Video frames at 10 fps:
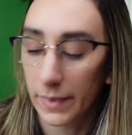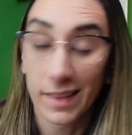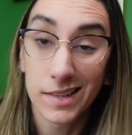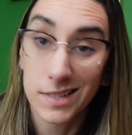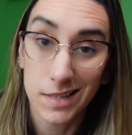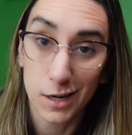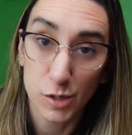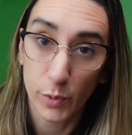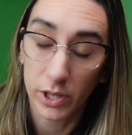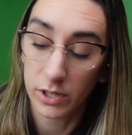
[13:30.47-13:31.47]
this is not a
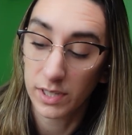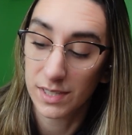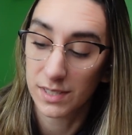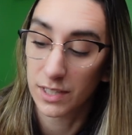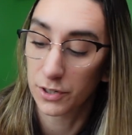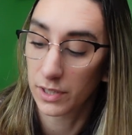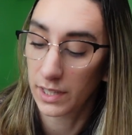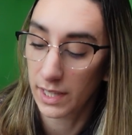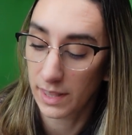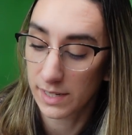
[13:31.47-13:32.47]
spoiler because it's literally
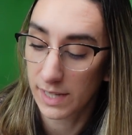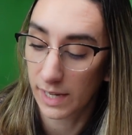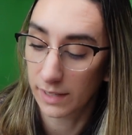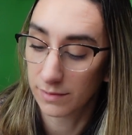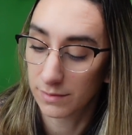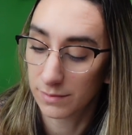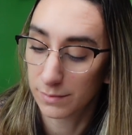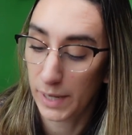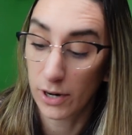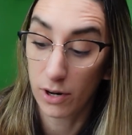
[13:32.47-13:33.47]
the second
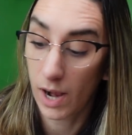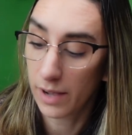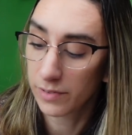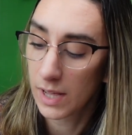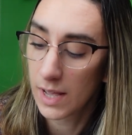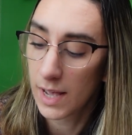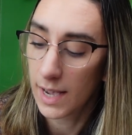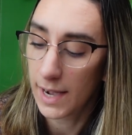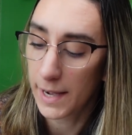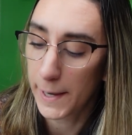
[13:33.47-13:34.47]
paragraph.
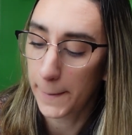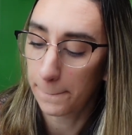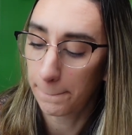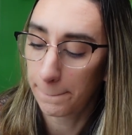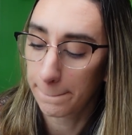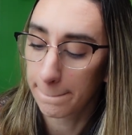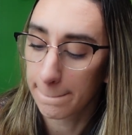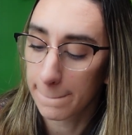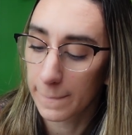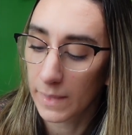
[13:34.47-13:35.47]

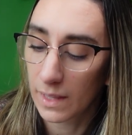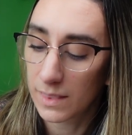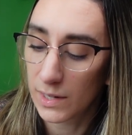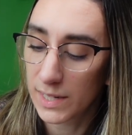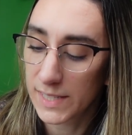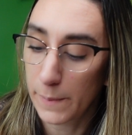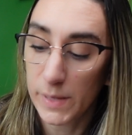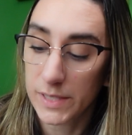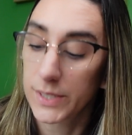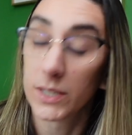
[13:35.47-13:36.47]
There is a
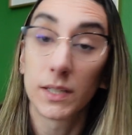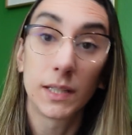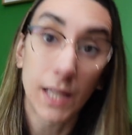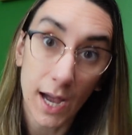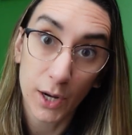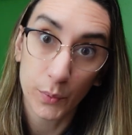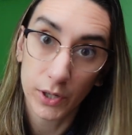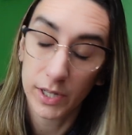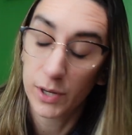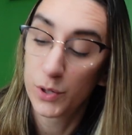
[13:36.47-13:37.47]
Mr.
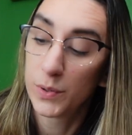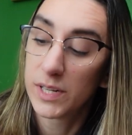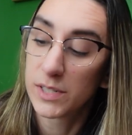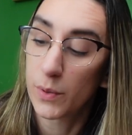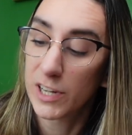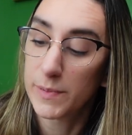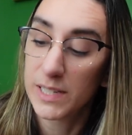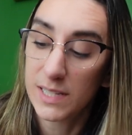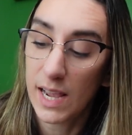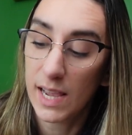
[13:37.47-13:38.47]
Lockwood who is going to be
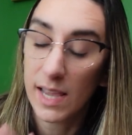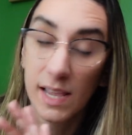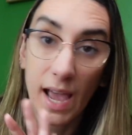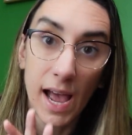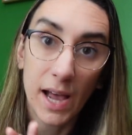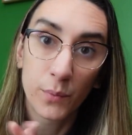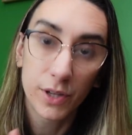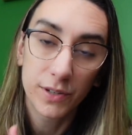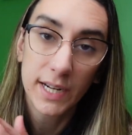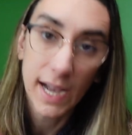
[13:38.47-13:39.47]
staying at
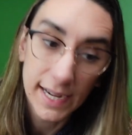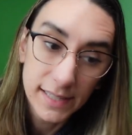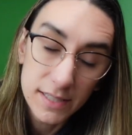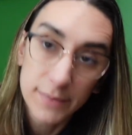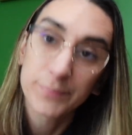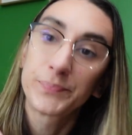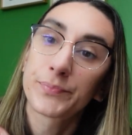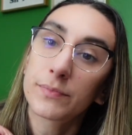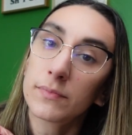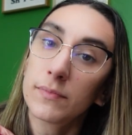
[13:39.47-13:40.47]
Wuthering Heights
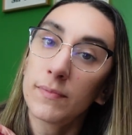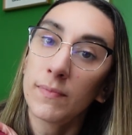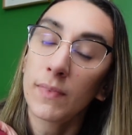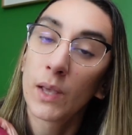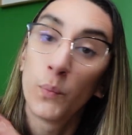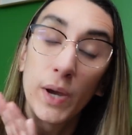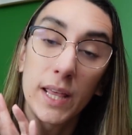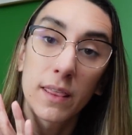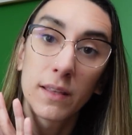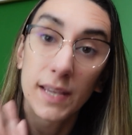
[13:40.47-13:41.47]

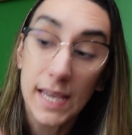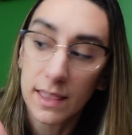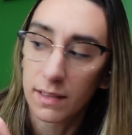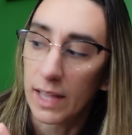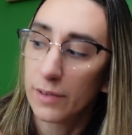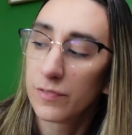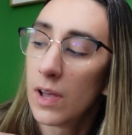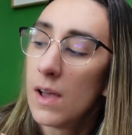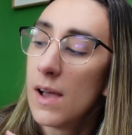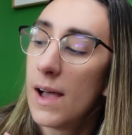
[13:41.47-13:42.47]
with Heathcliff,
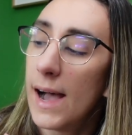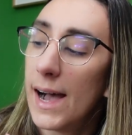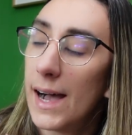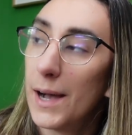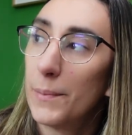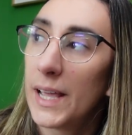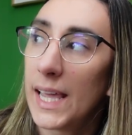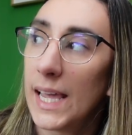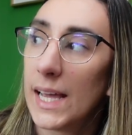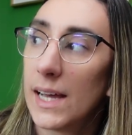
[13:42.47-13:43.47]

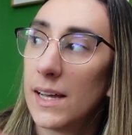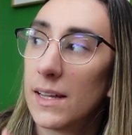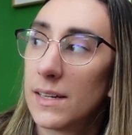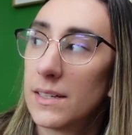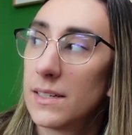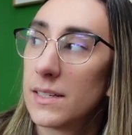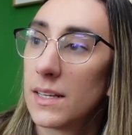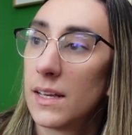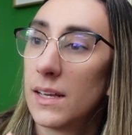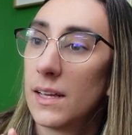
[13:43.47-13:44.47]
and
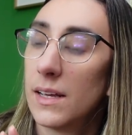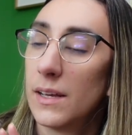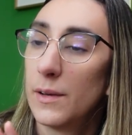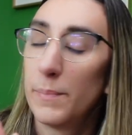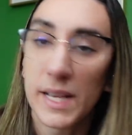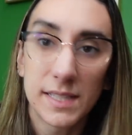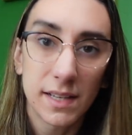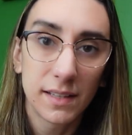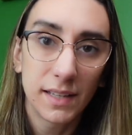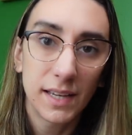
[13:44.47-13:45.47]

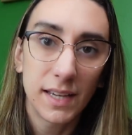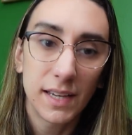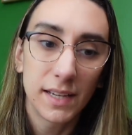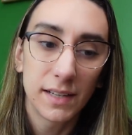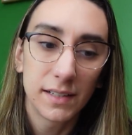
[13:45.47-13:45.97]
basically